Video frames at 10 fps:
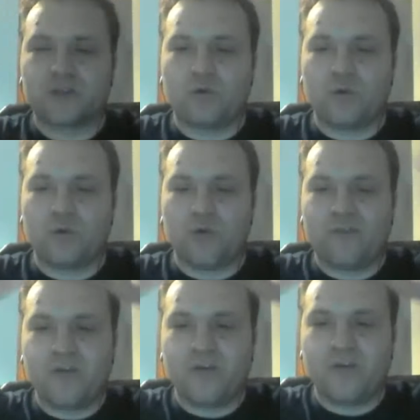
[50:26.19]
So you
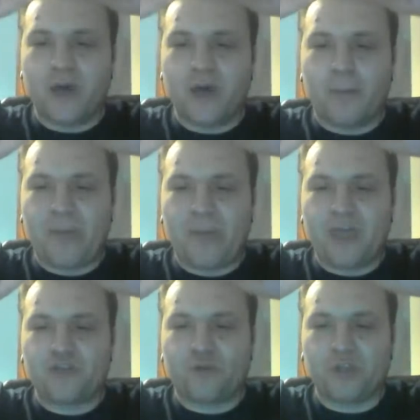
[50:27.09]
have a
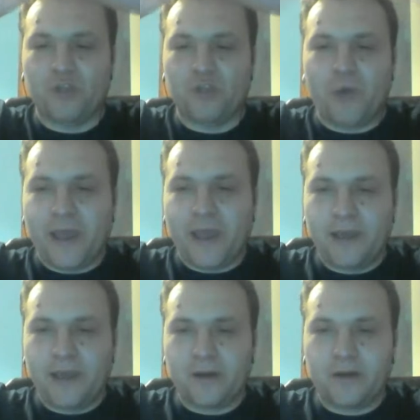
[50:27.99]
package for the U I
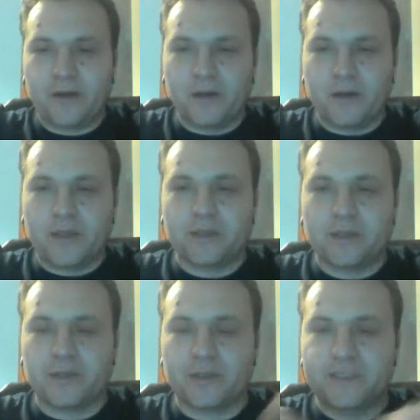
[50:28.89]
layer,
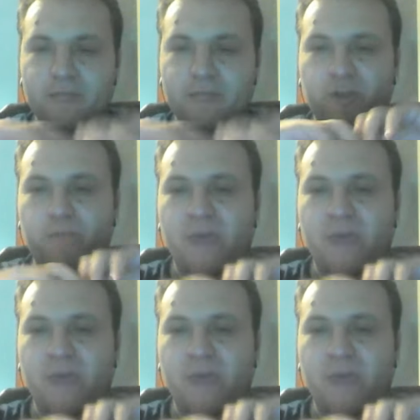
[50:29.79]
a separate